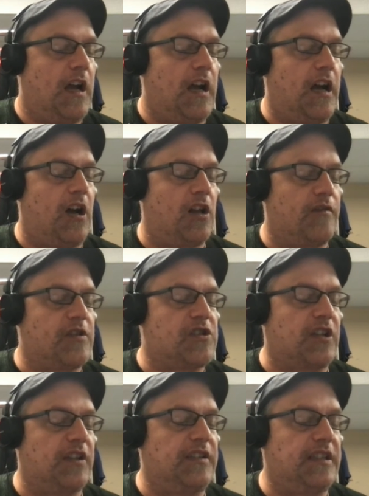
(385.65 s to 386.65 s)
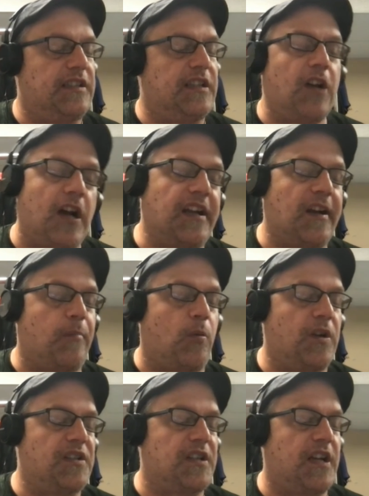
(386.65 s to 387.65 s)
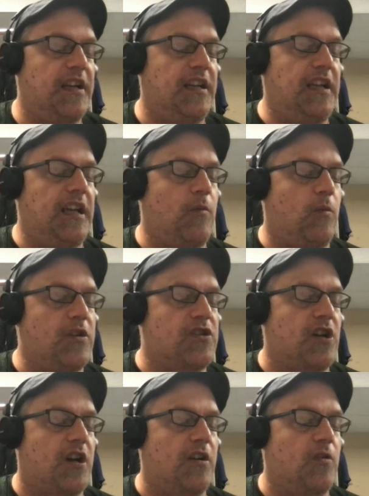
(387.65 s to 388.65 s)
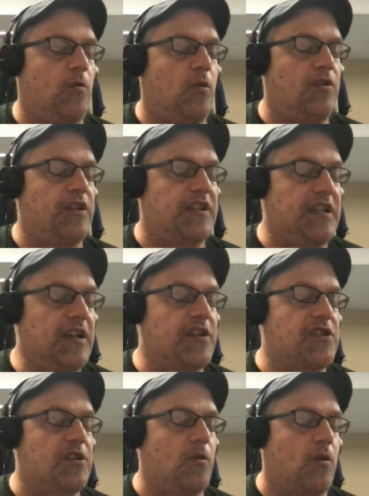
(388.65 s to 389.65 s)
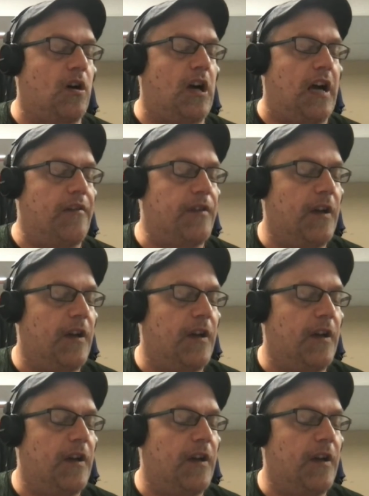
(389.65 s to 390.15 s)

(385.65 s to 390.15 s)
Oliver Shillington did not get a point tonight. He had 1 shot on goal. Nikita Zadorov,